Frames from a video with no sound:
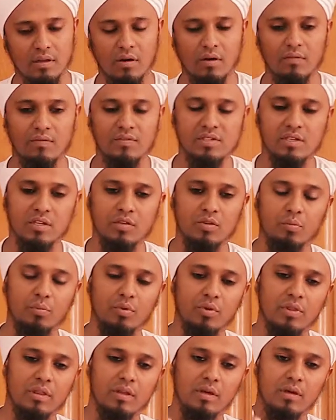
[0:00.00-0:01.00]
obviously to
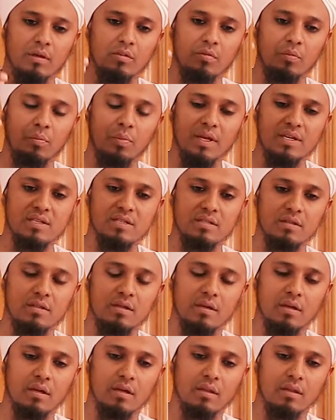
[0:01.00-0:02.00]
place
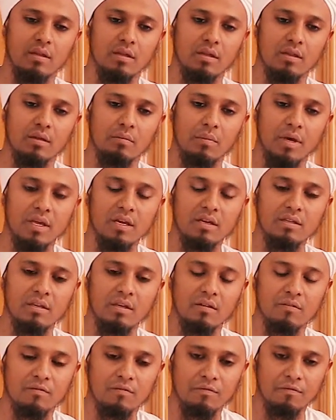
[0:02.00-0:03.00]
the mayyit
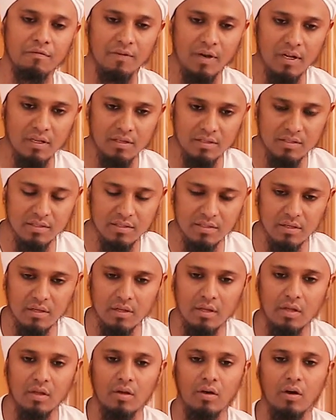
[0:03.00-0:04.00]
in front
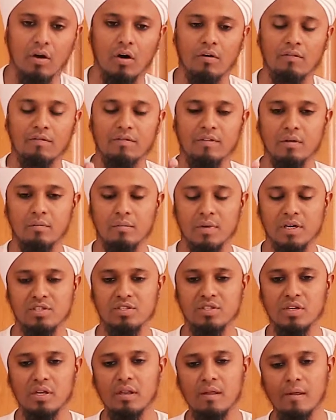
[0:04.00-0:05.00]
of the
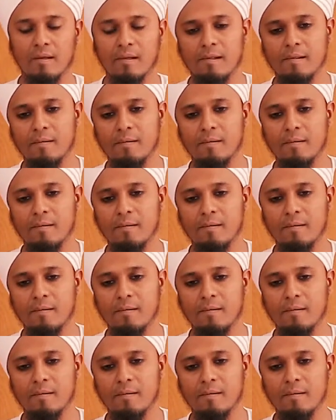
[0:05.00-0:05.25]
masjid,